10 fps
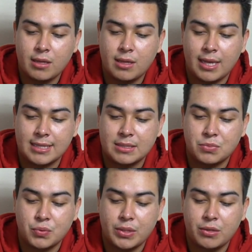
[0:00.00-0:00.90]
like some
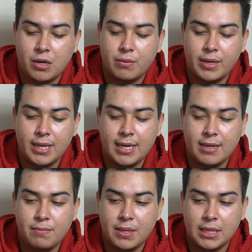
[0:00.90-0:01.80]
sweetener already in
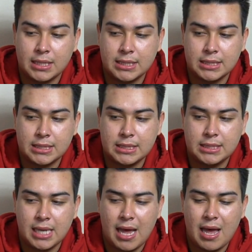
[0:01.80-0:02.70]
it
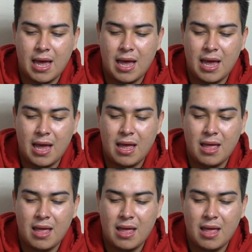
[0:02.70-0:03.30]
because I